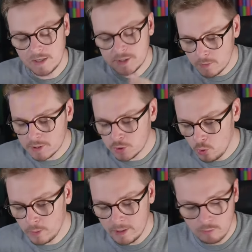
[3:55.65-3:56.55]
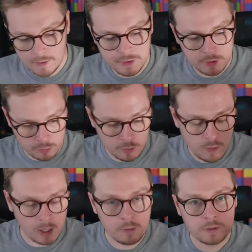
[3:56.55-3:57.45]
And so a story that runs too
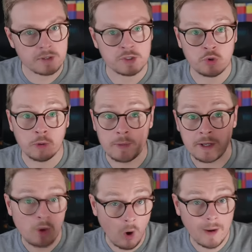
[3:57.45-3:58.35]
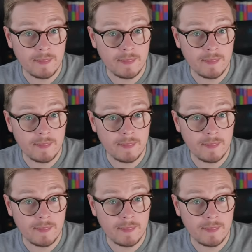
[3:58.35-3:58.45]
close to the story we got in